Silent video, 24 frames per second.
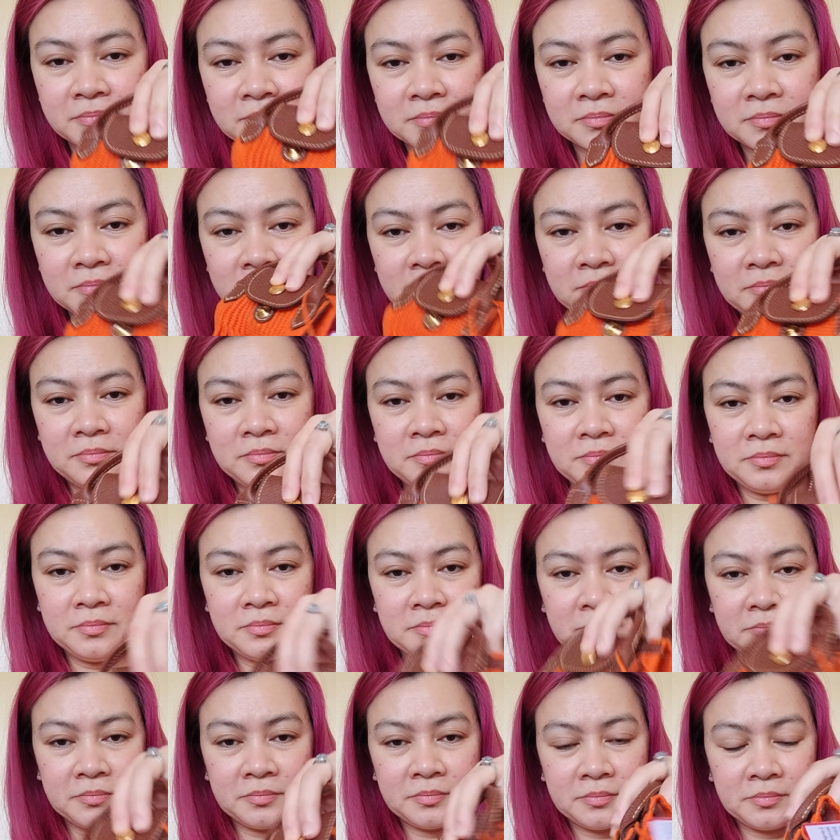
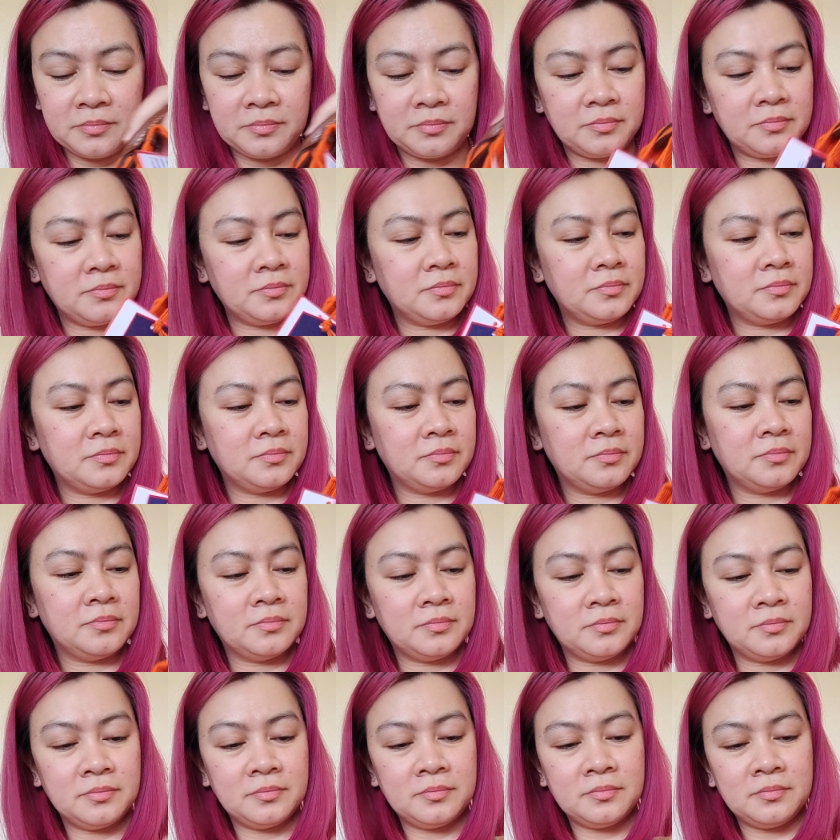
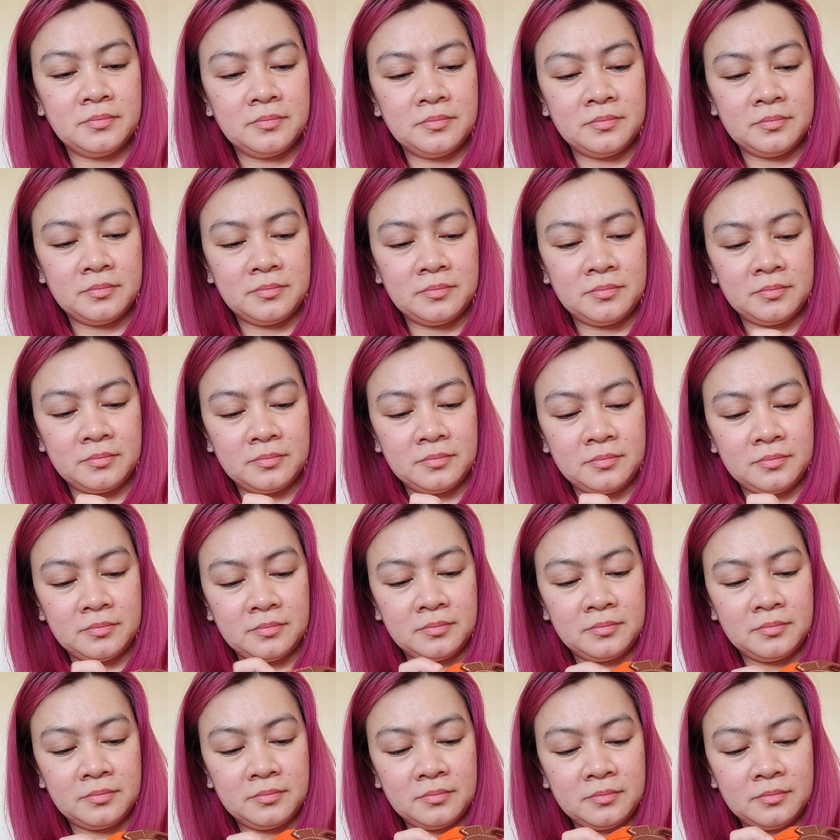
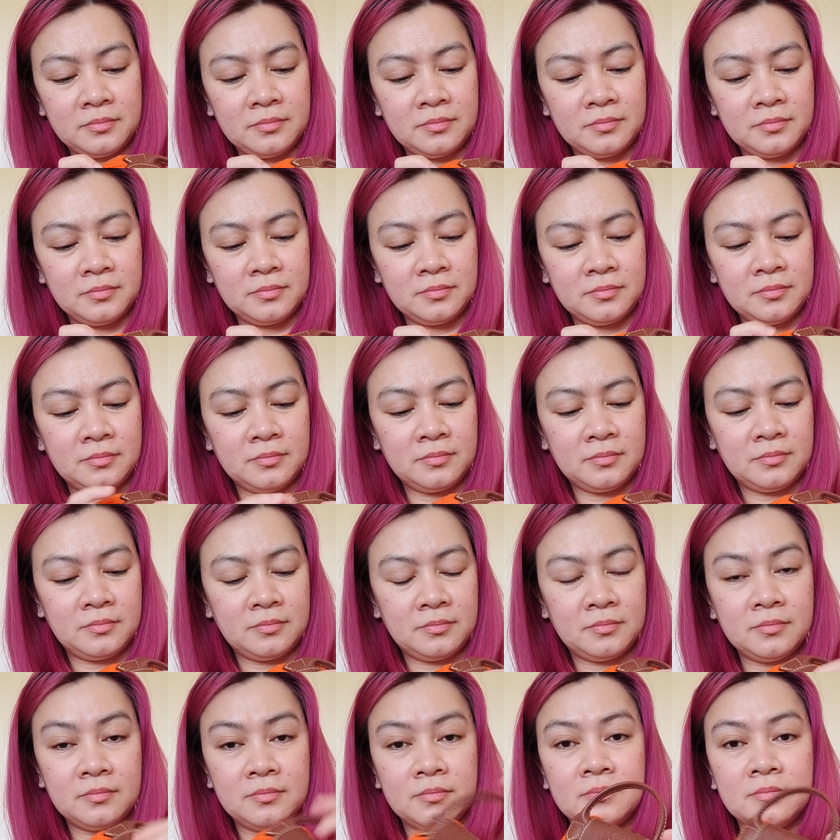
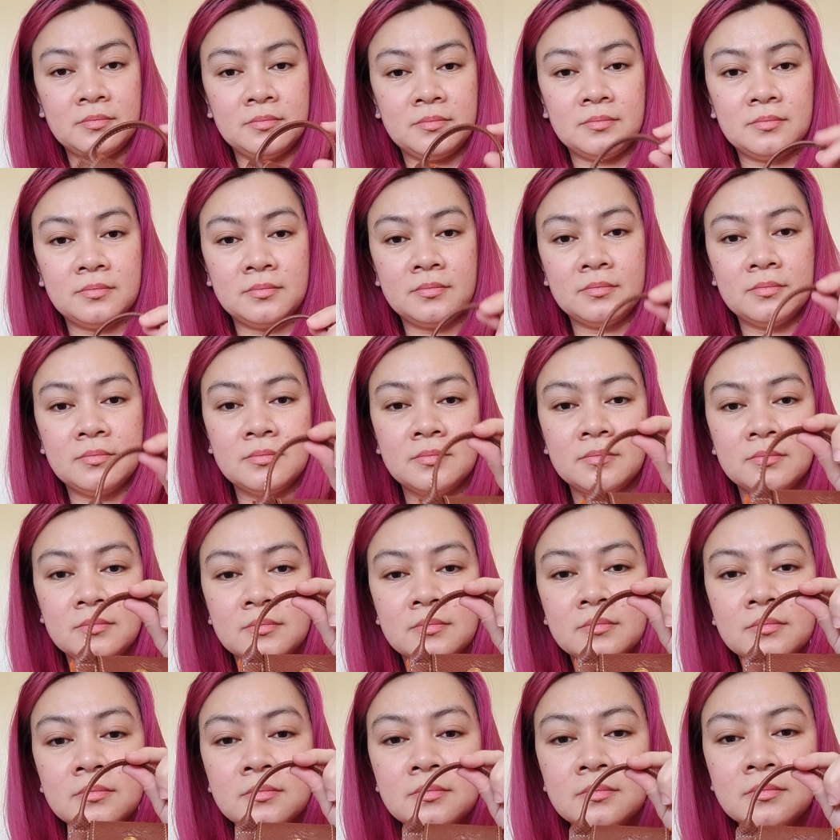
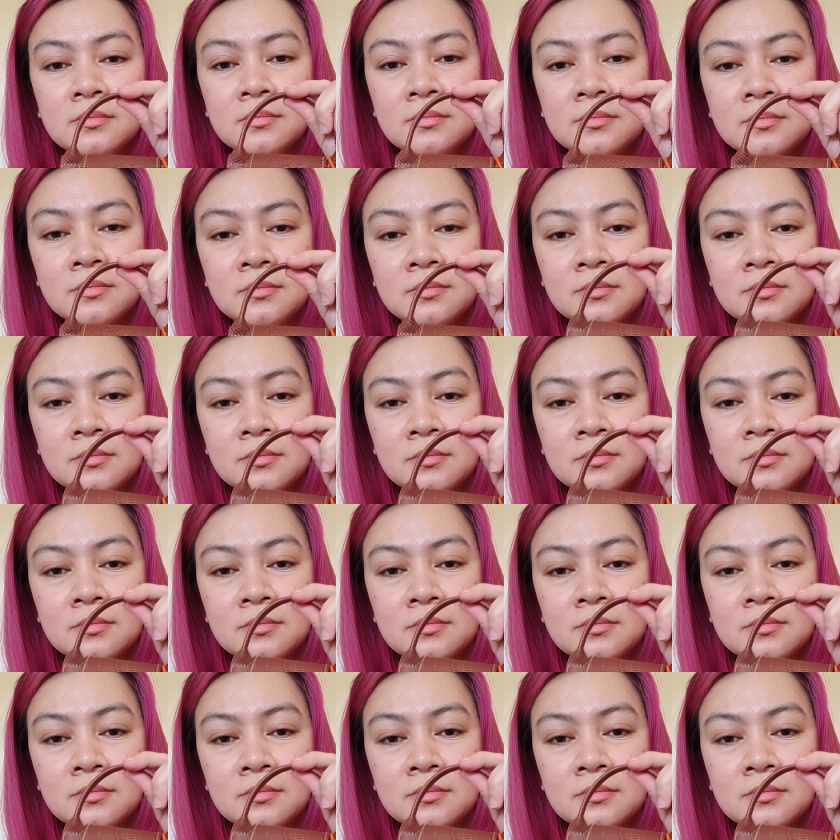No one is speaking in this clip.